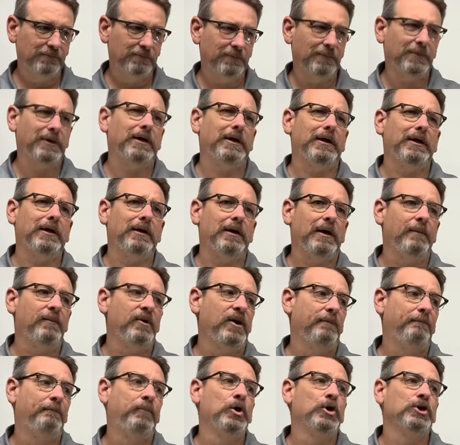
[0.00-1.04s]
Uh, I'm going to
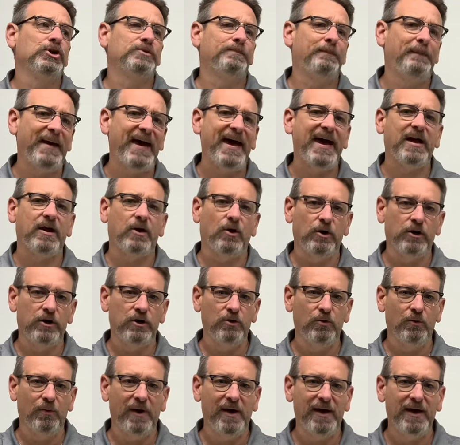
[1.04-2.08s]
push back on you,
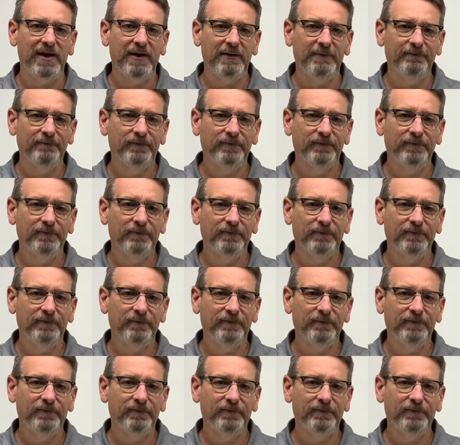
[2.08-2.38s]
right?